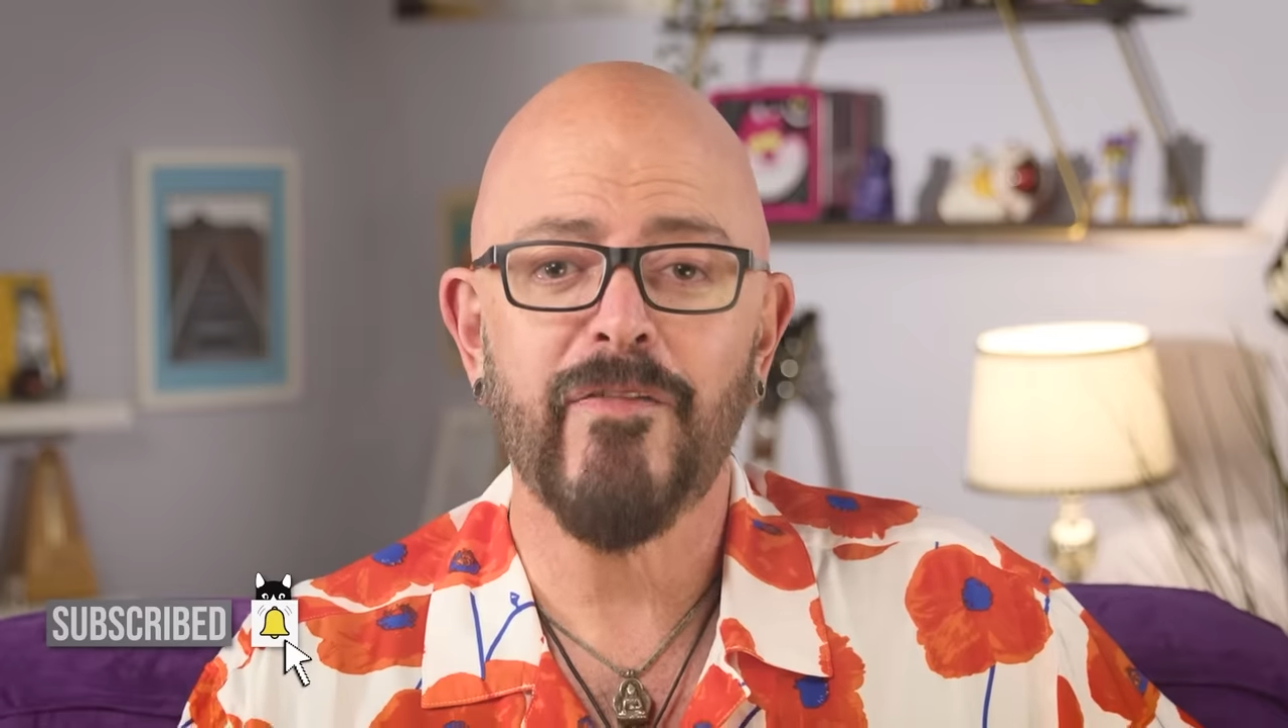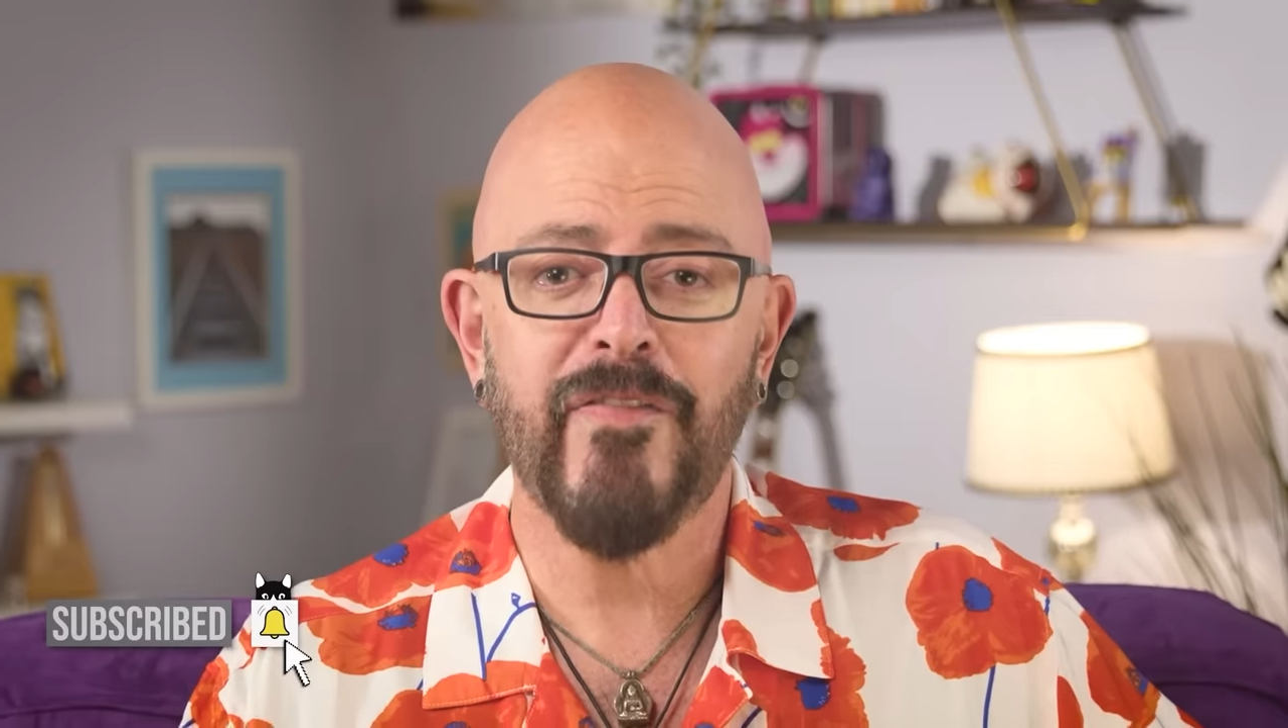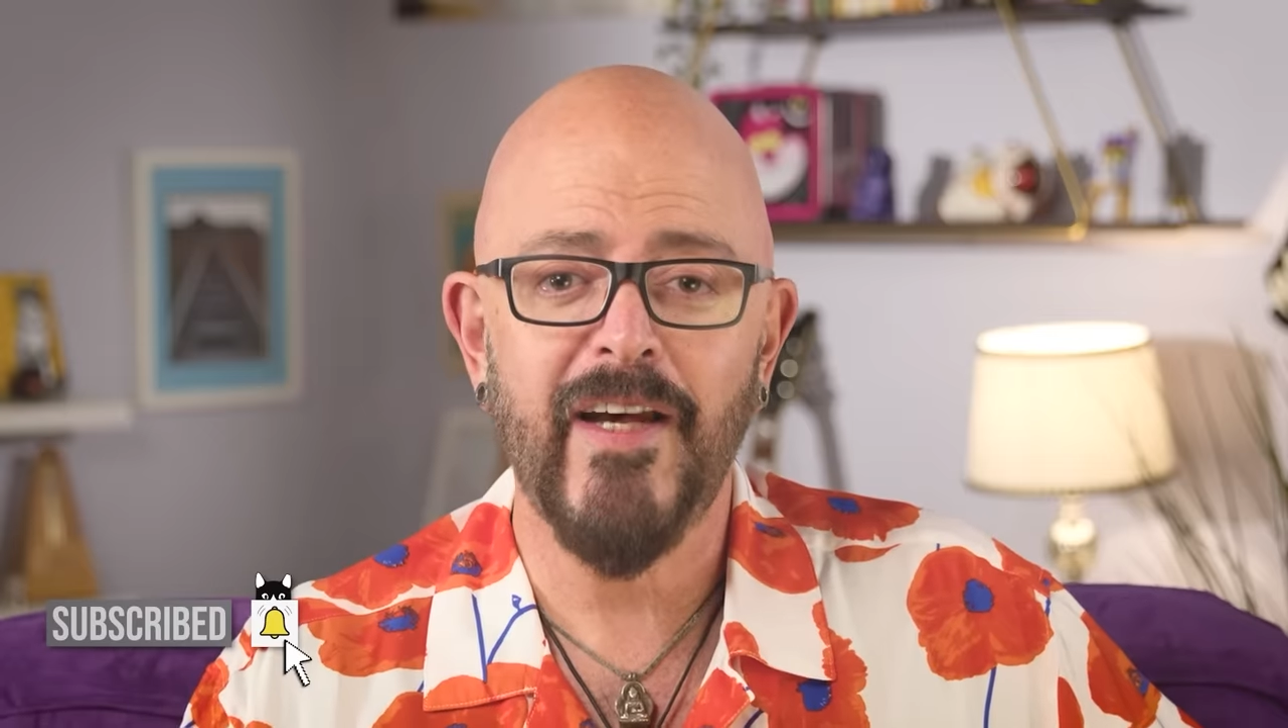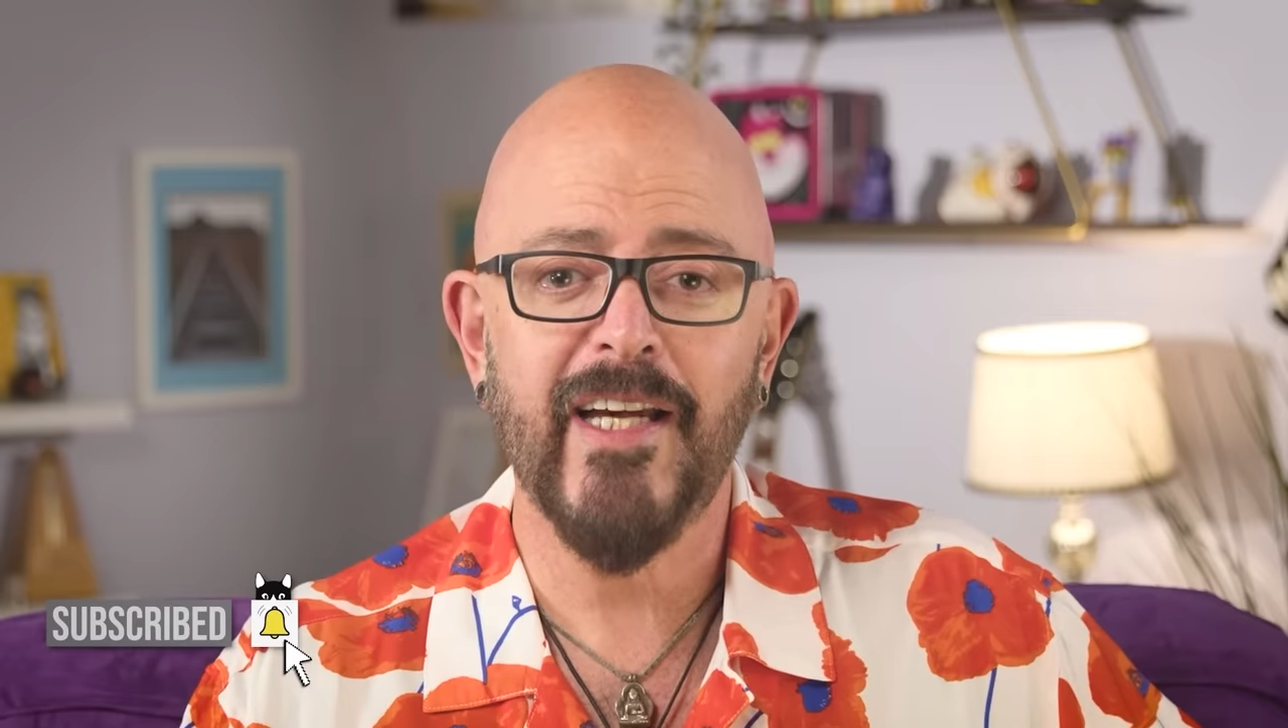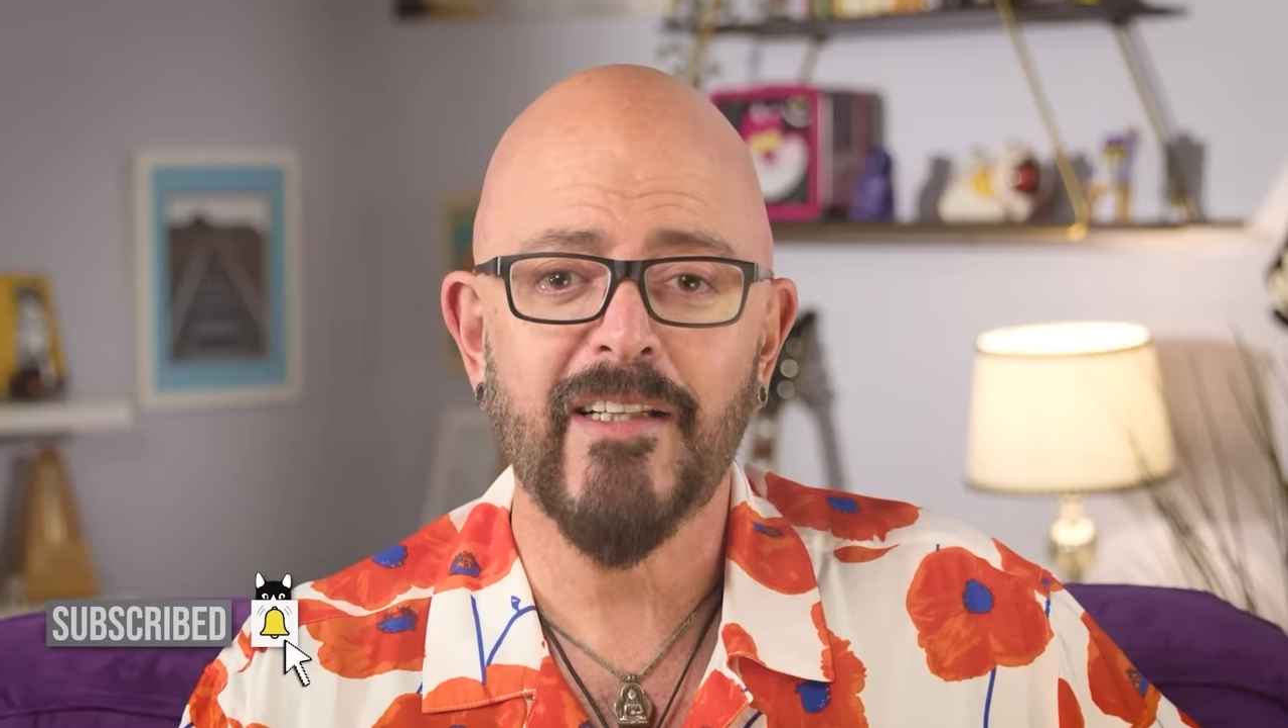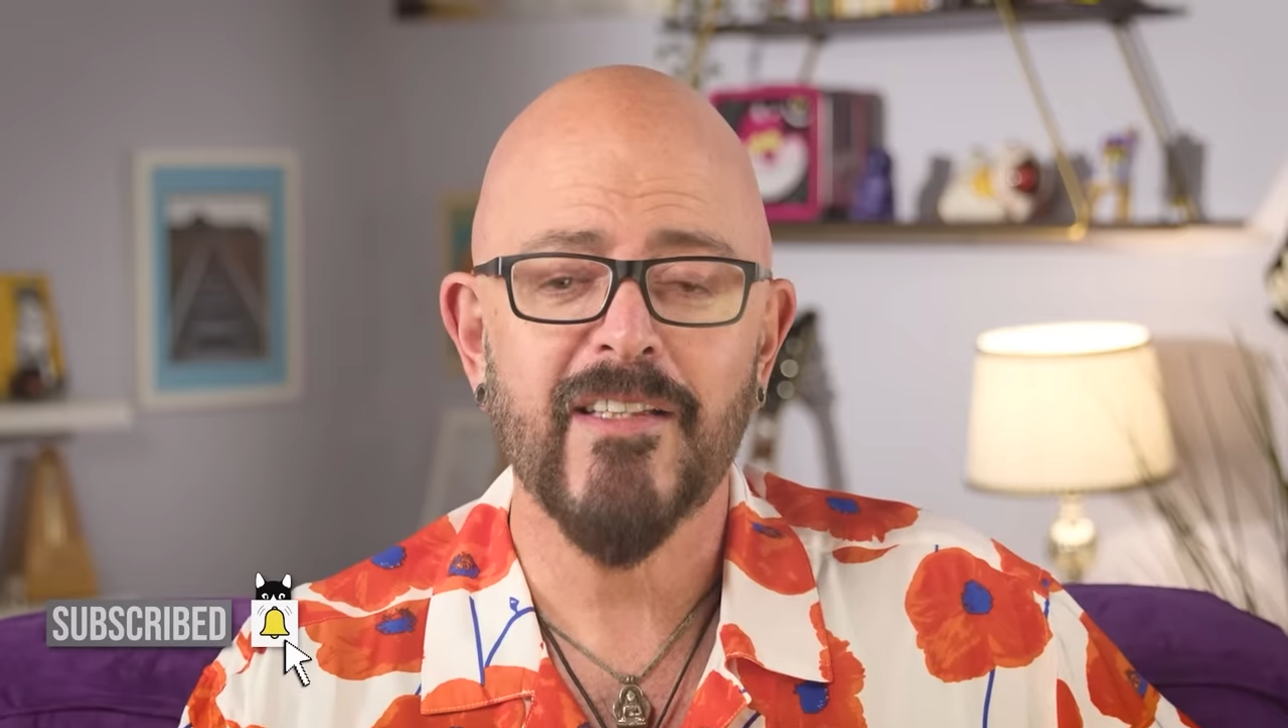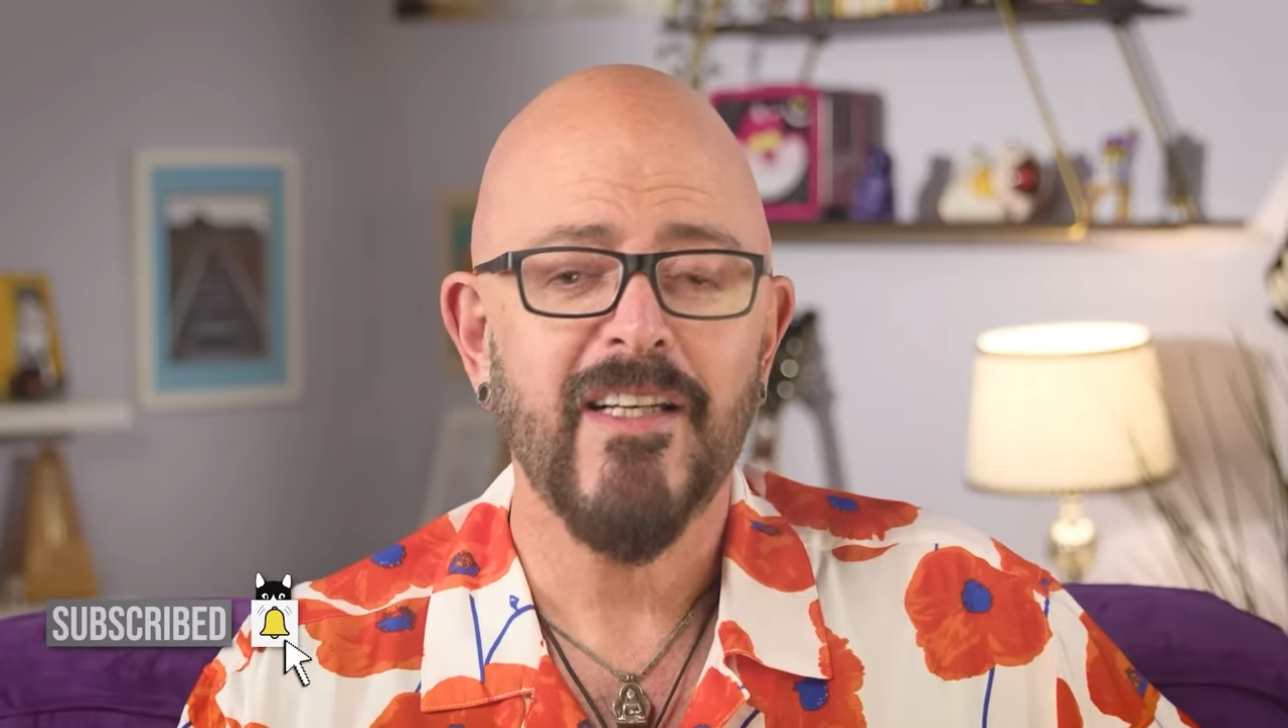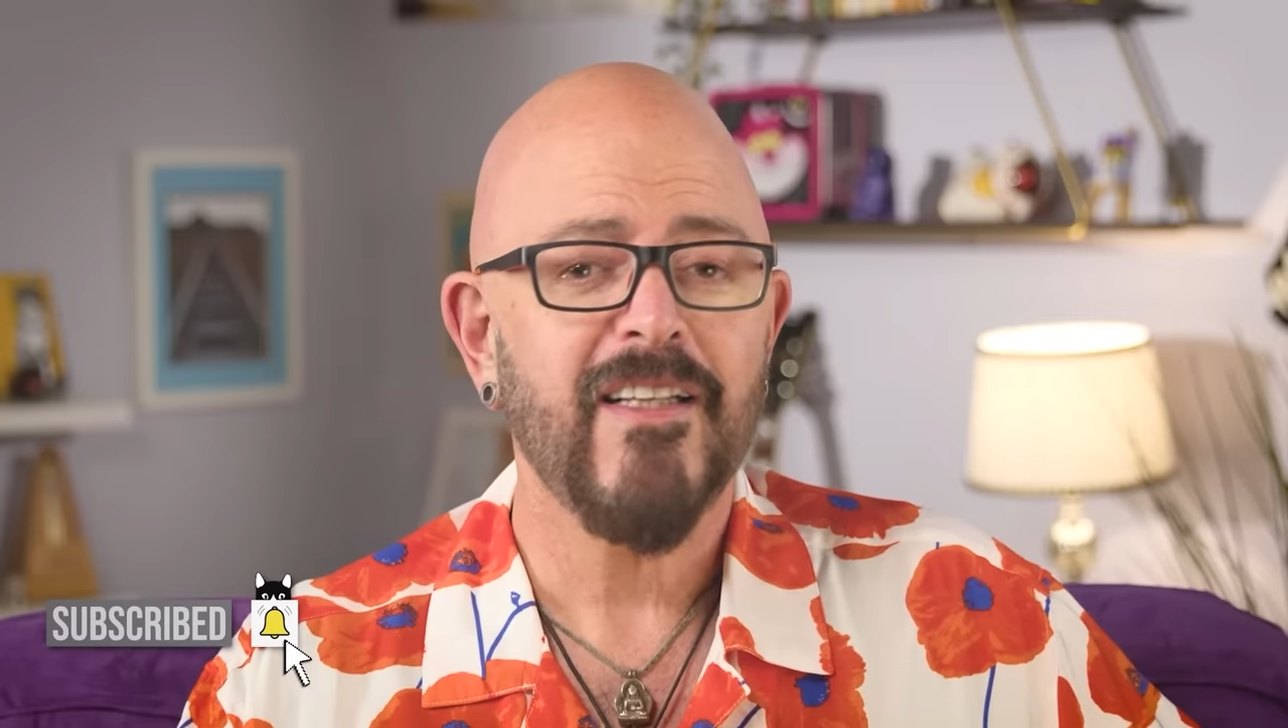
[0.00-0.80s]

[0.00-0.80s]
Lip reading: facts,